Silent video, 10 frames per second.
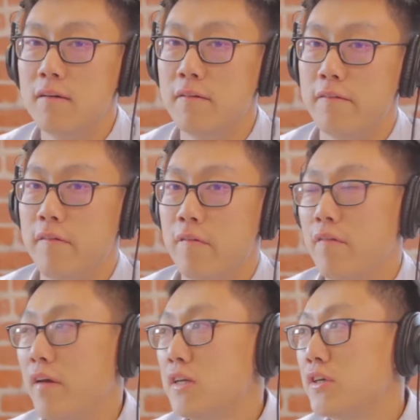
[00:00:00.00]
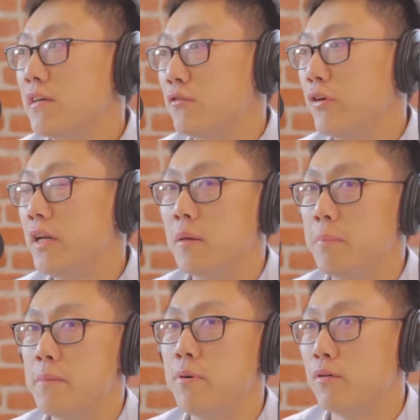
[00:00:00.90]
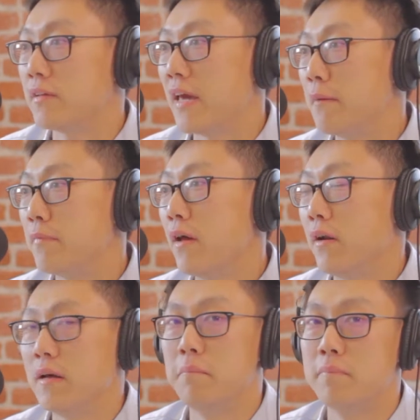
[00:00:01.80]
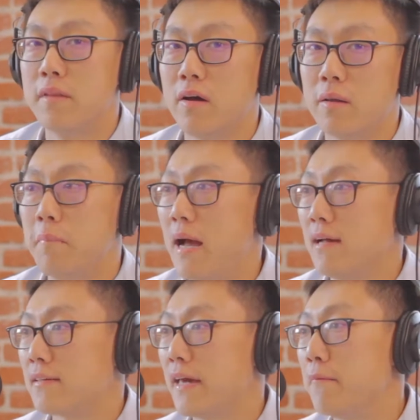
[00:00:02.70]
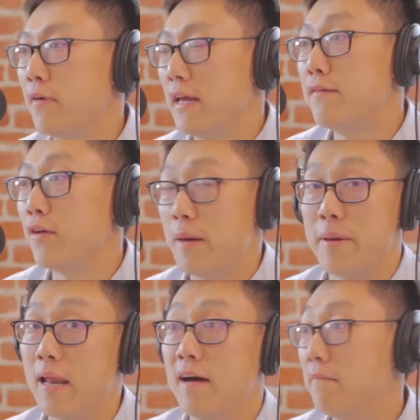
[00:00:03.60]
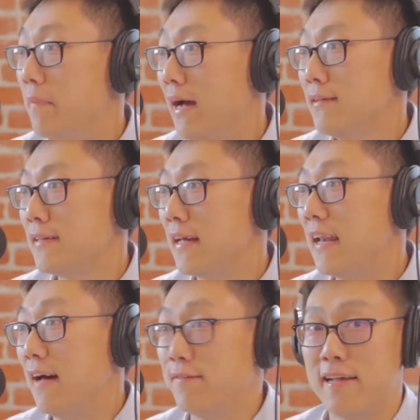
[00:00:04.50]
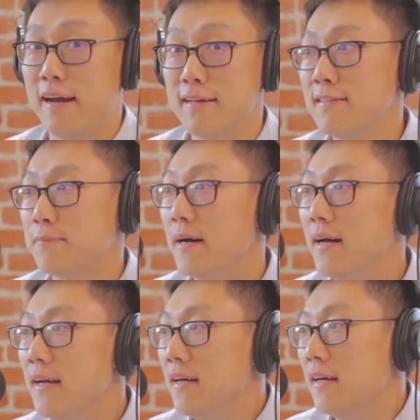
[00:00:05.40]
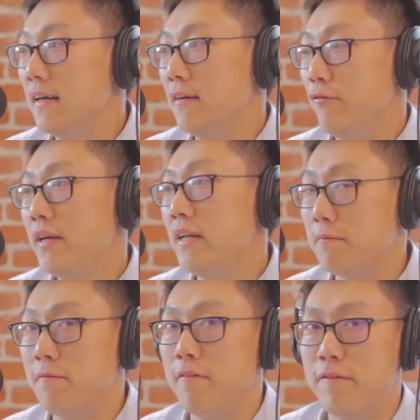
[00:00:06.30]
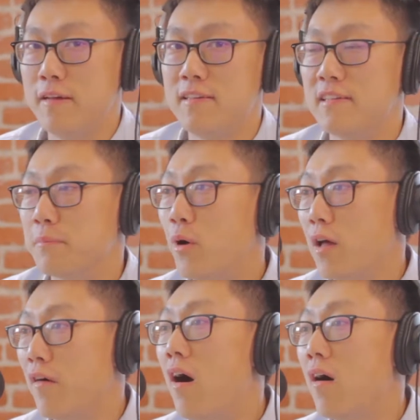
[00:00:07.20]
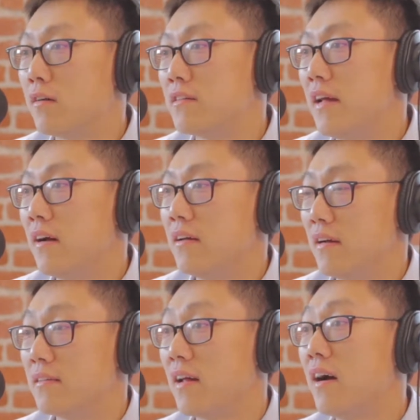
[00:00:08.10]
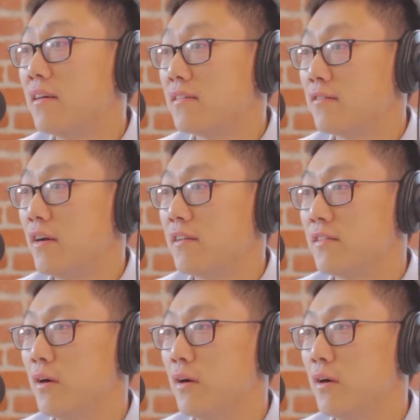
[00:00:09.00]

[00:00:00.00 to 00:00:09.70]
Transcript: venture is really a people's game, not a math game, right? Even though I love math and love science, but really VC is more of art than science, right? So